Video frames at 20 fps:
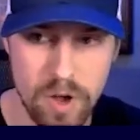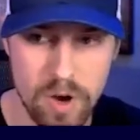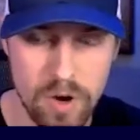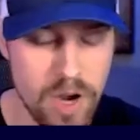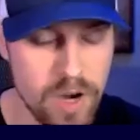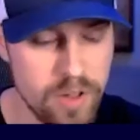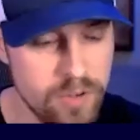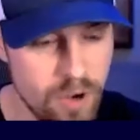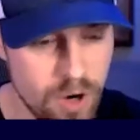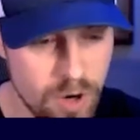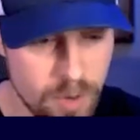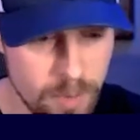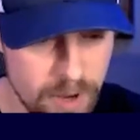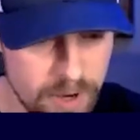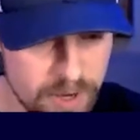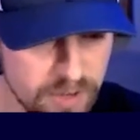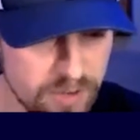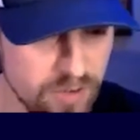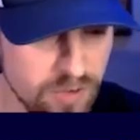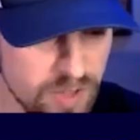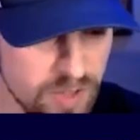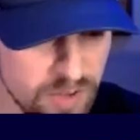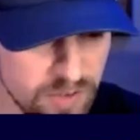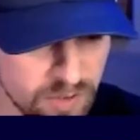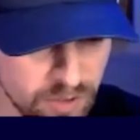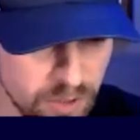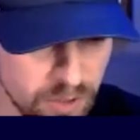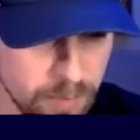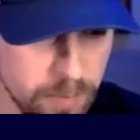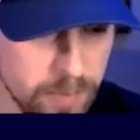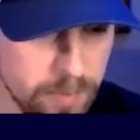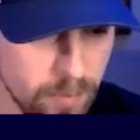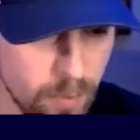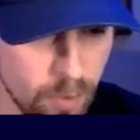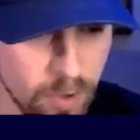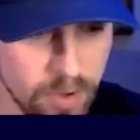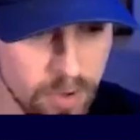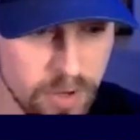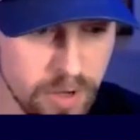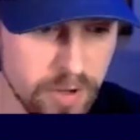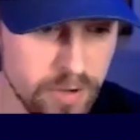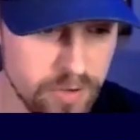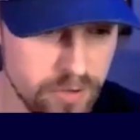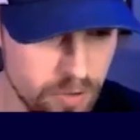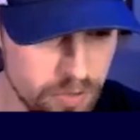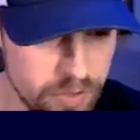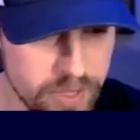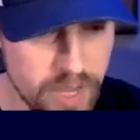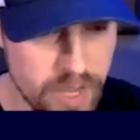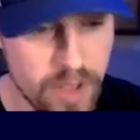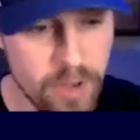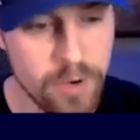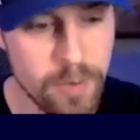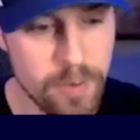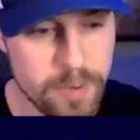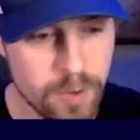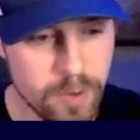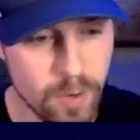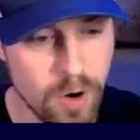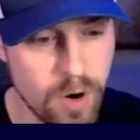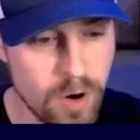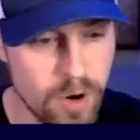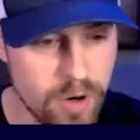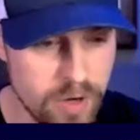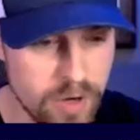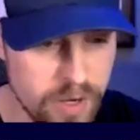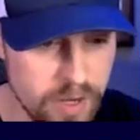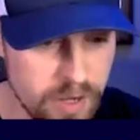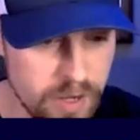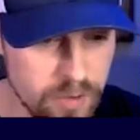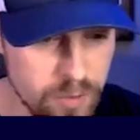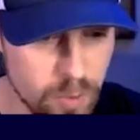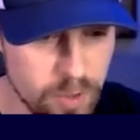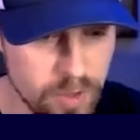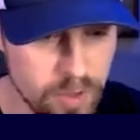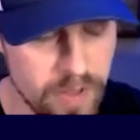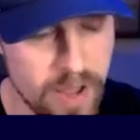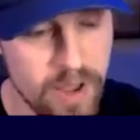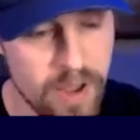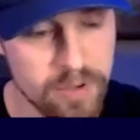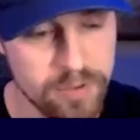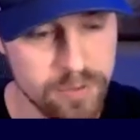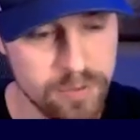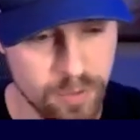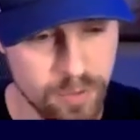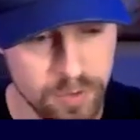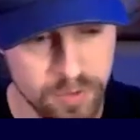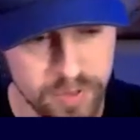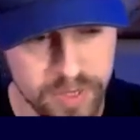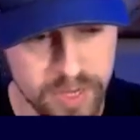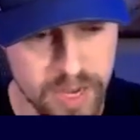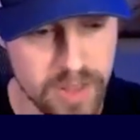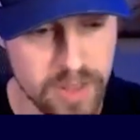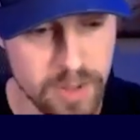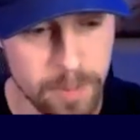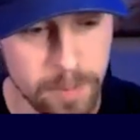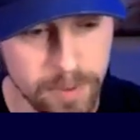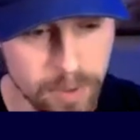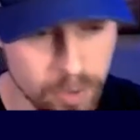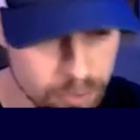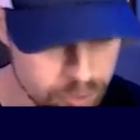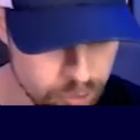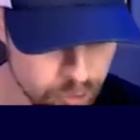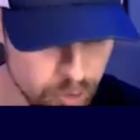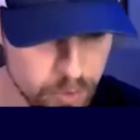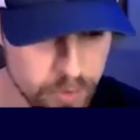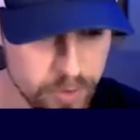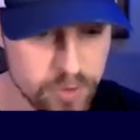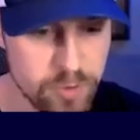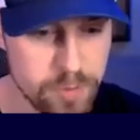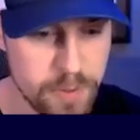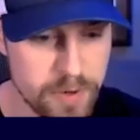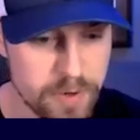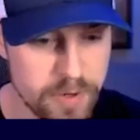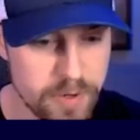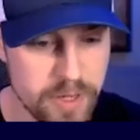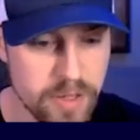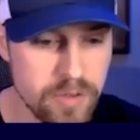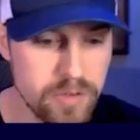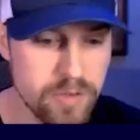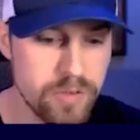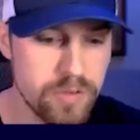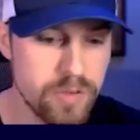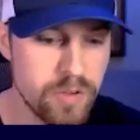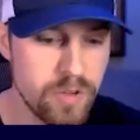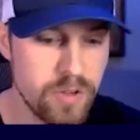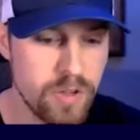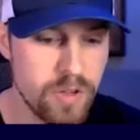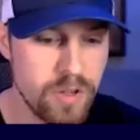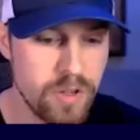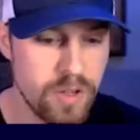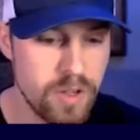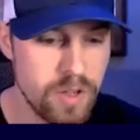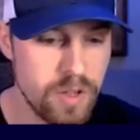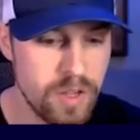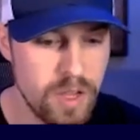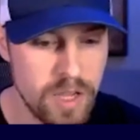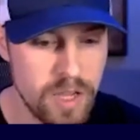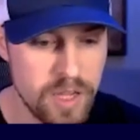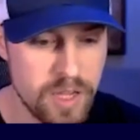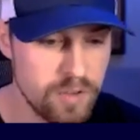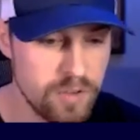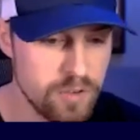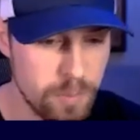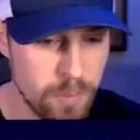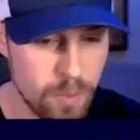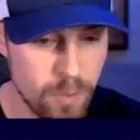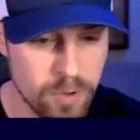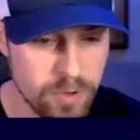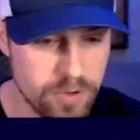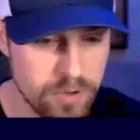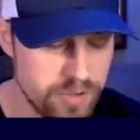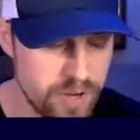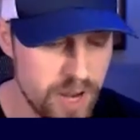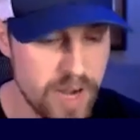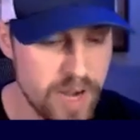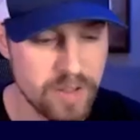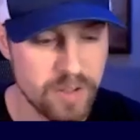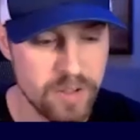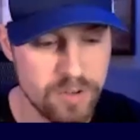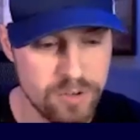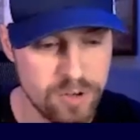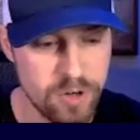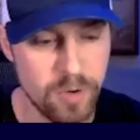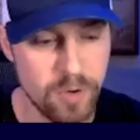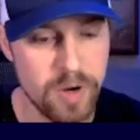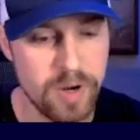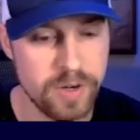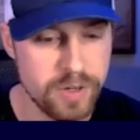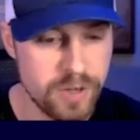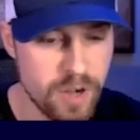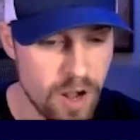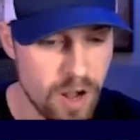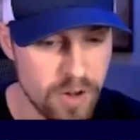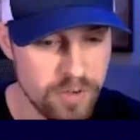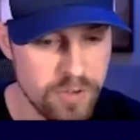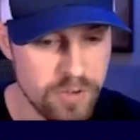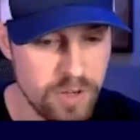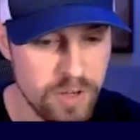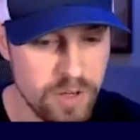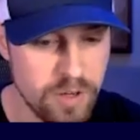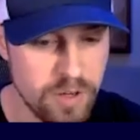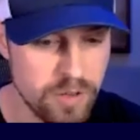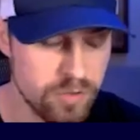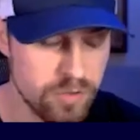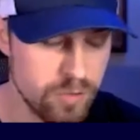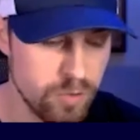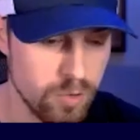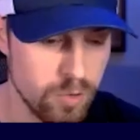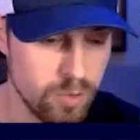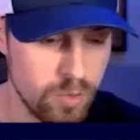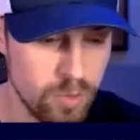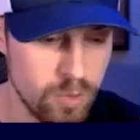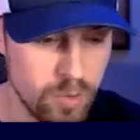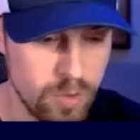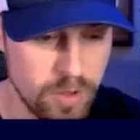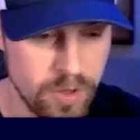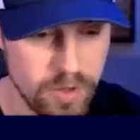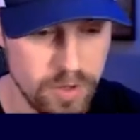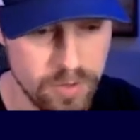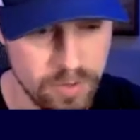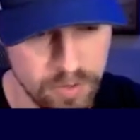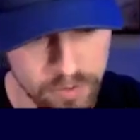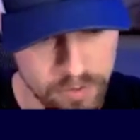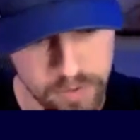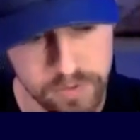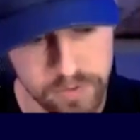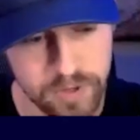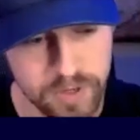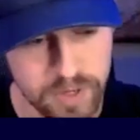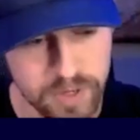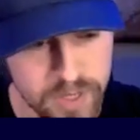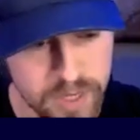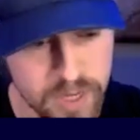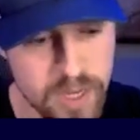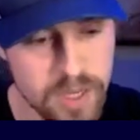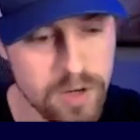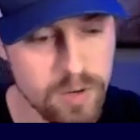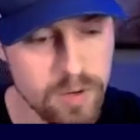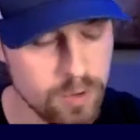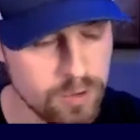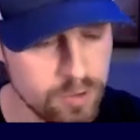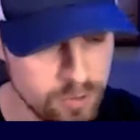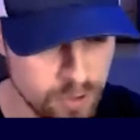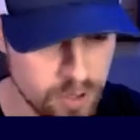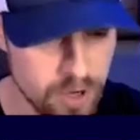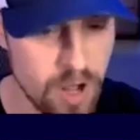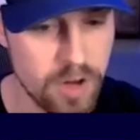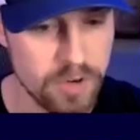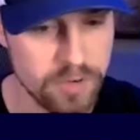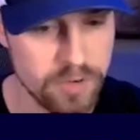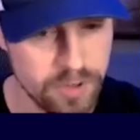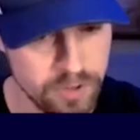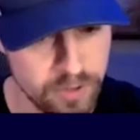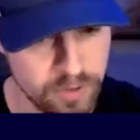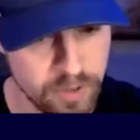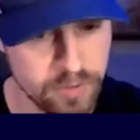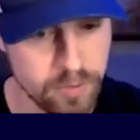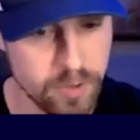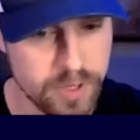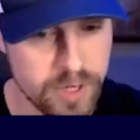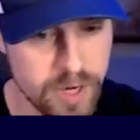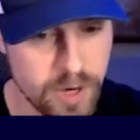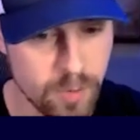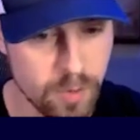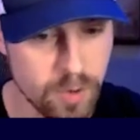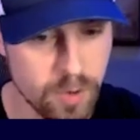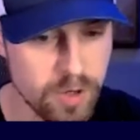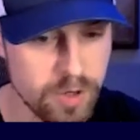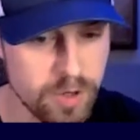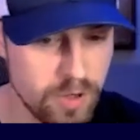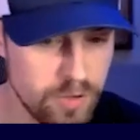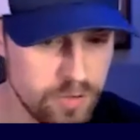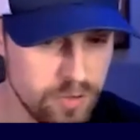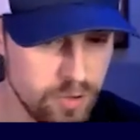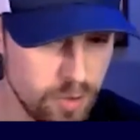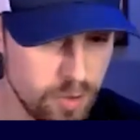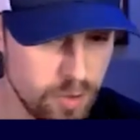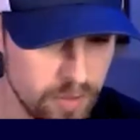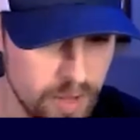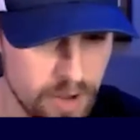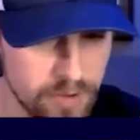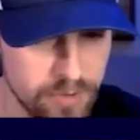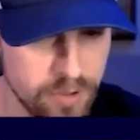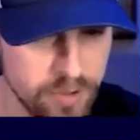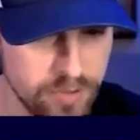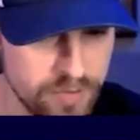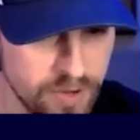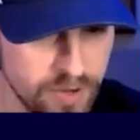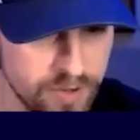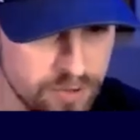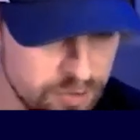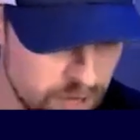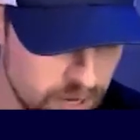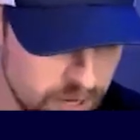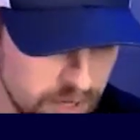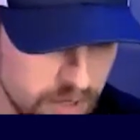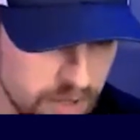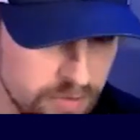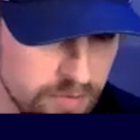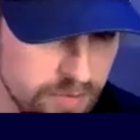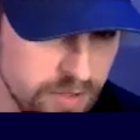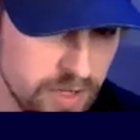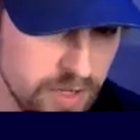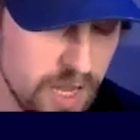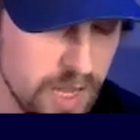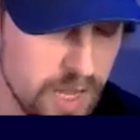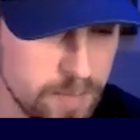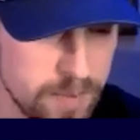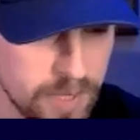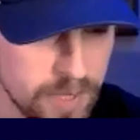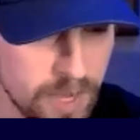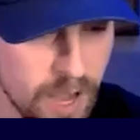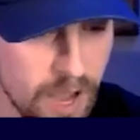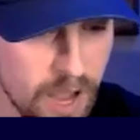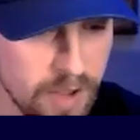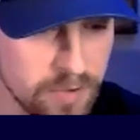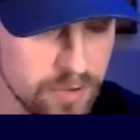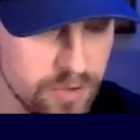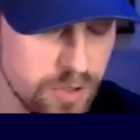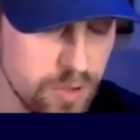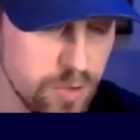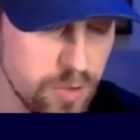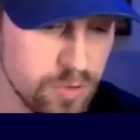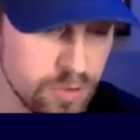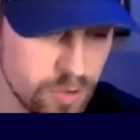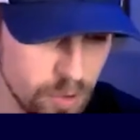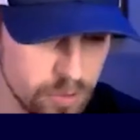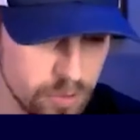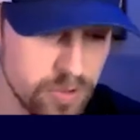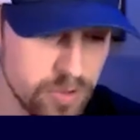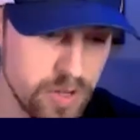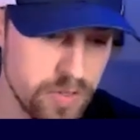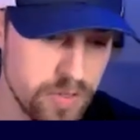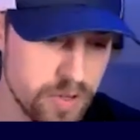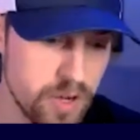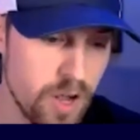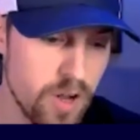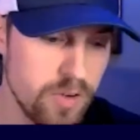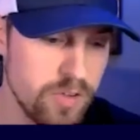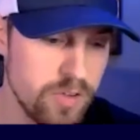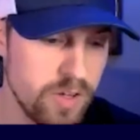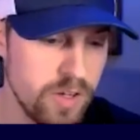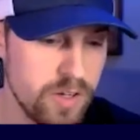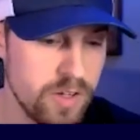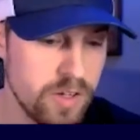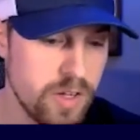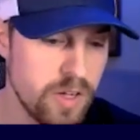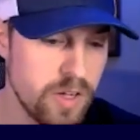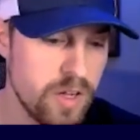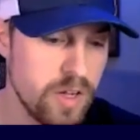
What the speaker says: I'll kind of talk about each of these a little bit more. So the LWR is what allows for the kind of the build your own experience. It can support statically generated content through the CDN, which is a content delivery network. So it allows you to fetch data via APIs and use those in the content.